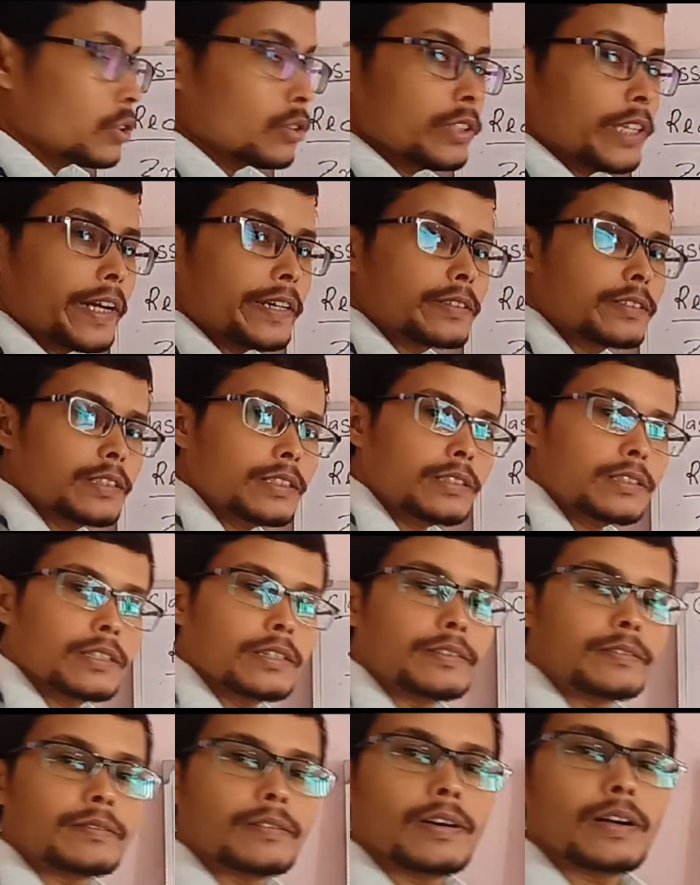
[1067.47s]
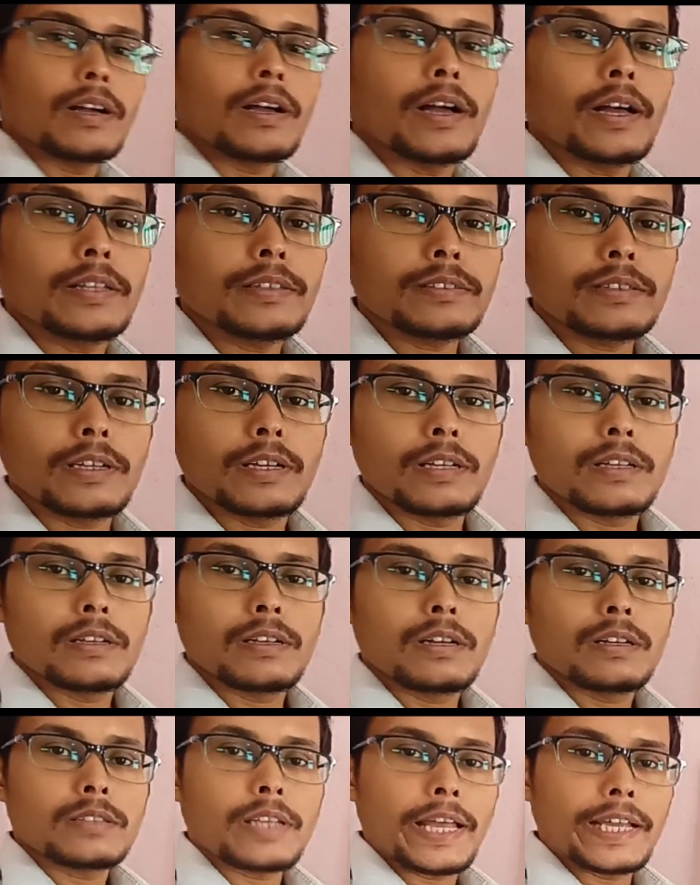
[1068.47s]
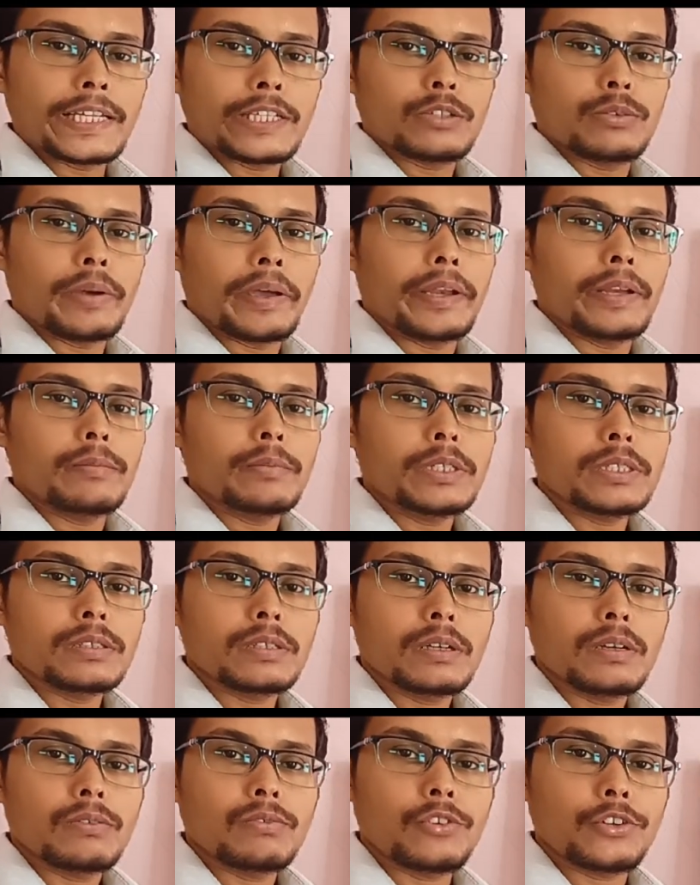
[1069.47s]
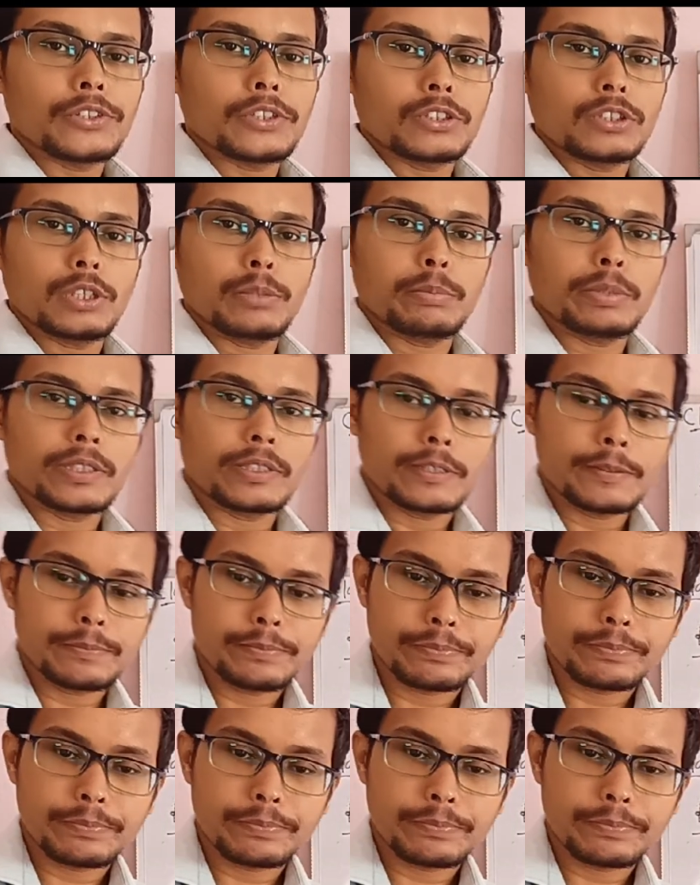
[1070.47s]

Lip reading: So that's it, and thank you very much for the topic.